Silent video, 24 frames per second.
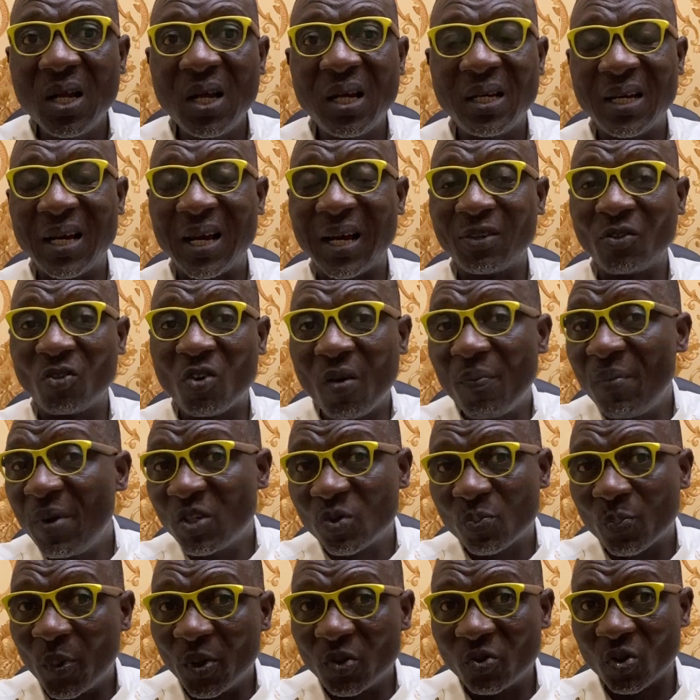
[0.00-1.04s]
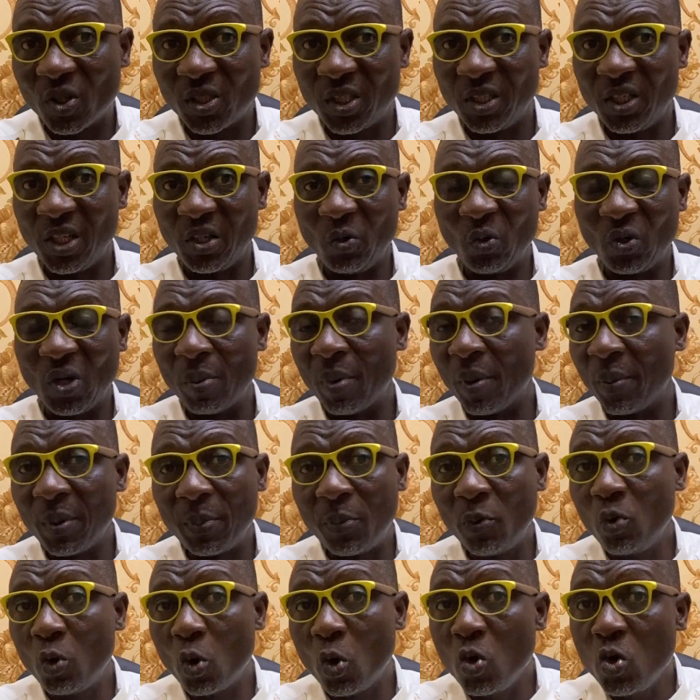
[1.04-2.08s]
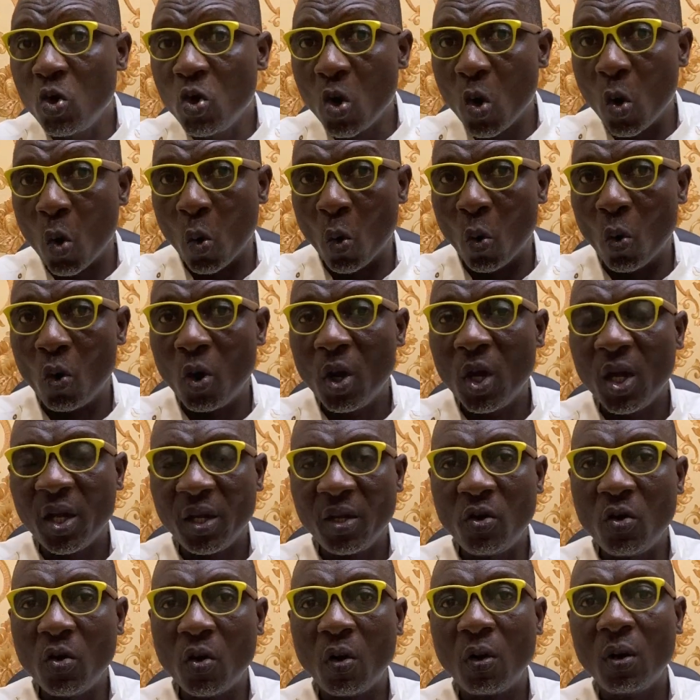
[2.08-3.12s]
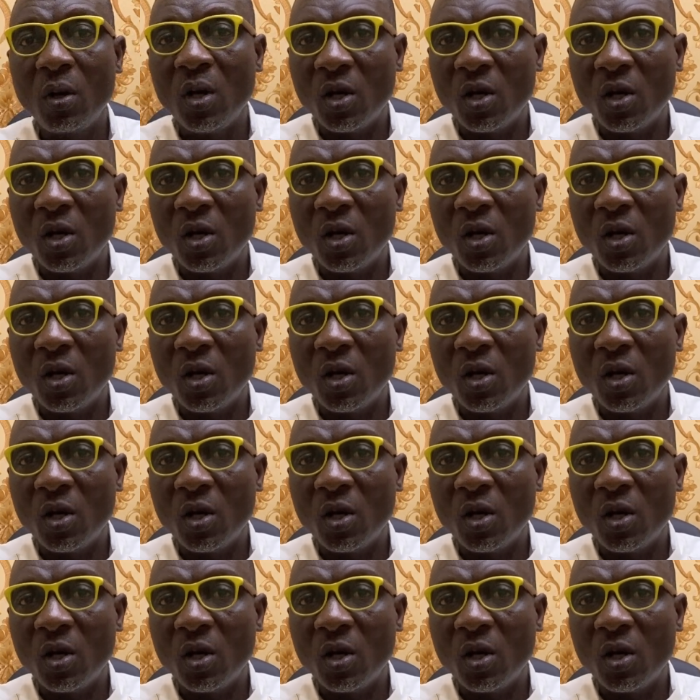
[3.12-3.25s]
that are government sponsored in the UK, but people don't know, you know.